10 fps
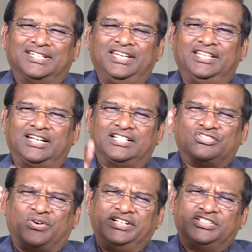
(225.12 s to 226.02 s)
He that
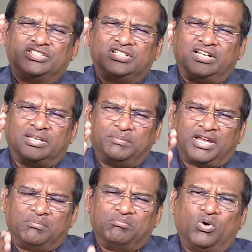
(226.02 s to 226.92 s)
is righteous let him
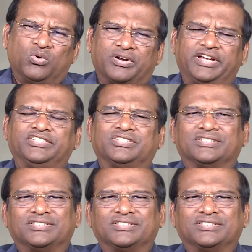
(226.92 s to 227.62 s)
become more righteous.